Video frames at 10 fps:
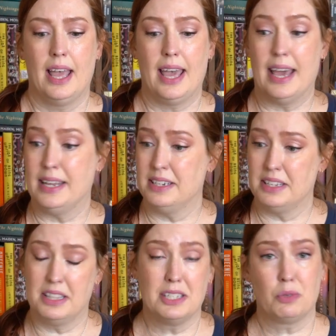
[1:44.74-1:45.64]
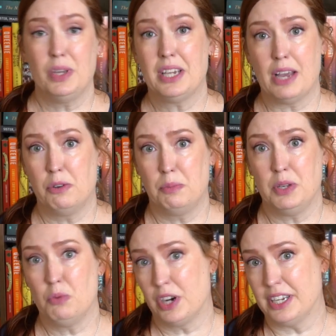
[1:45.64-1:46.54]
And this week I will
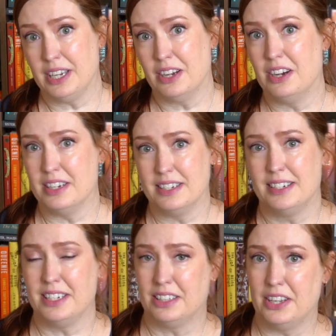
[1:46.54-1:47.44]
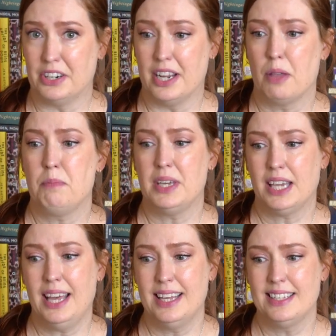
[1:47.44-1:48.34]
be working on decluttering
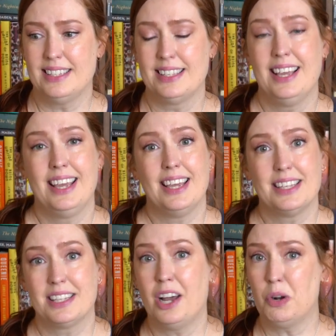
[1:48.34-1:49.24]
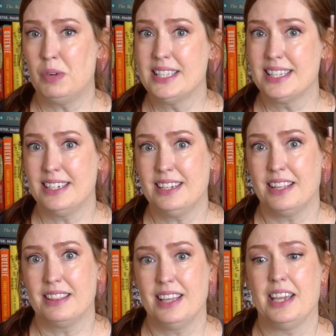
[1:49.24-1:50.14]
because it's not a once and
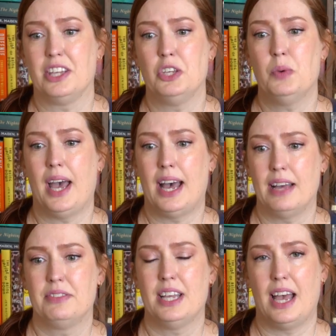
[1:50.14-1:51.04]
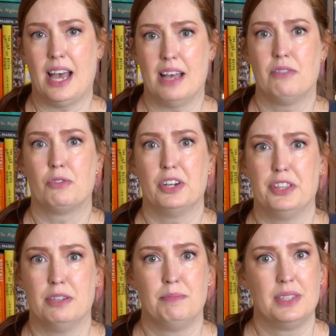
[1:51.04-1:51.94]
done thing. You have to have
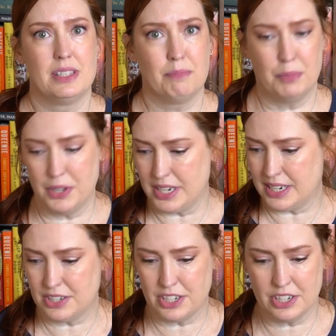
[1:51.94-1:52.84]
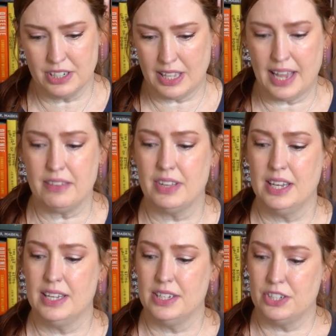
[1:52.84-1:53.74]
rhythms put into your life
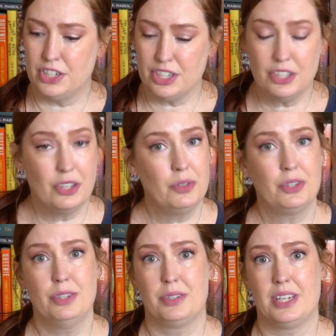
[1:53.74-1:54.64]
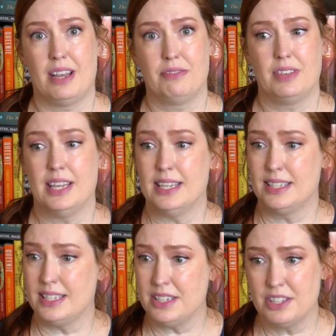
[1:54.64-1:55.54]
to go through stuff
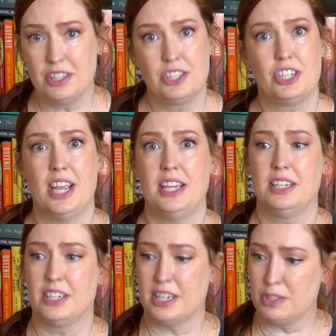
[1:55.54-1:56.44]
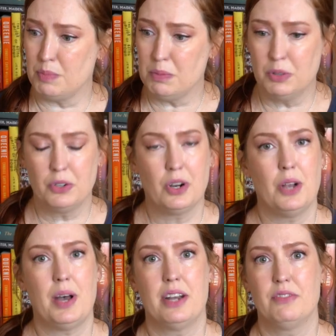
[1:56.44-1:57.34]
as seasons change, as people
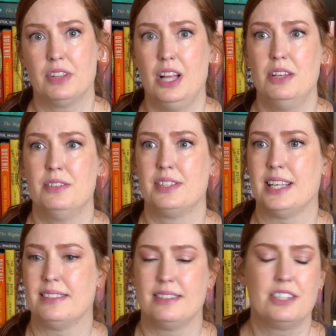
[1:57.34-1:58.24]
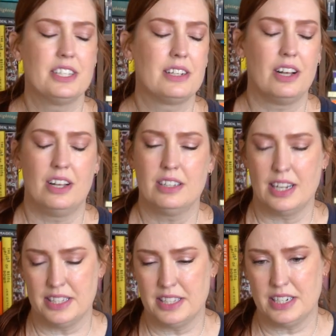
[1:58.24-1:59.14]
grow out of clothes, as just all
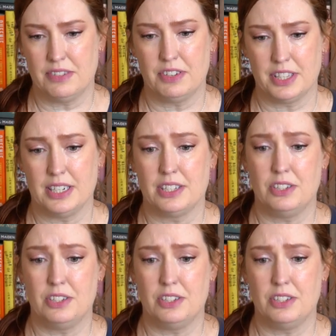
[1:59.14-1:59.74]
kinds of different things.